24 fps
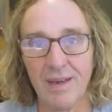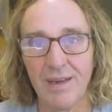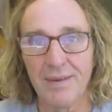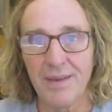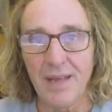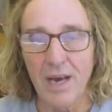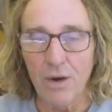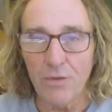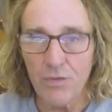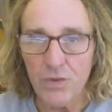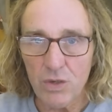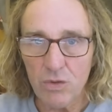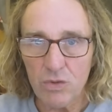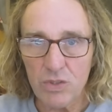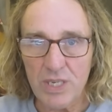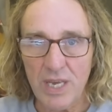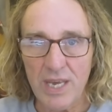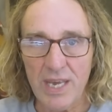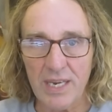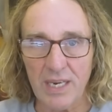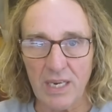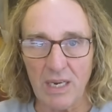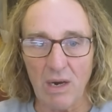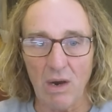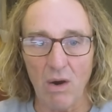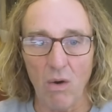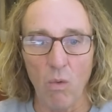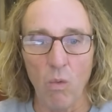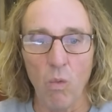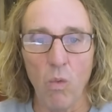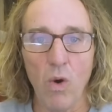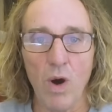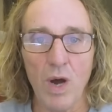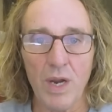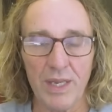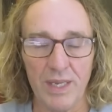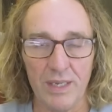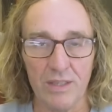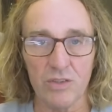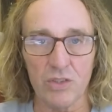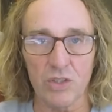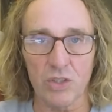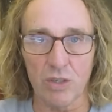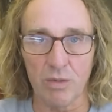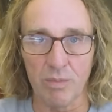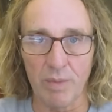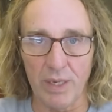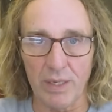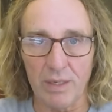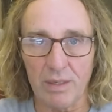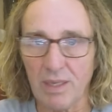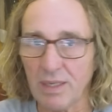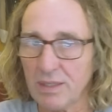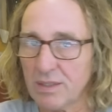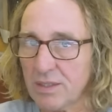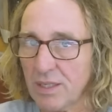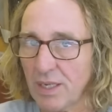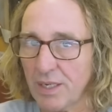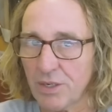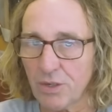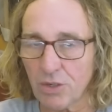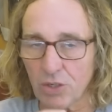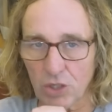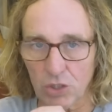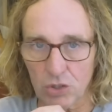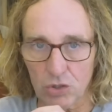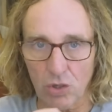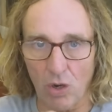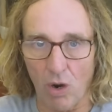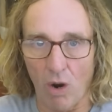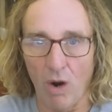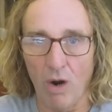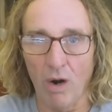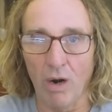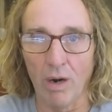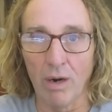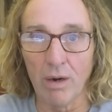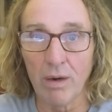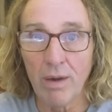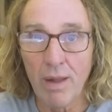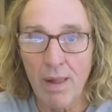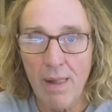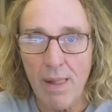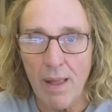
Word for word: Now, if you take one instrument, let's say your guitar,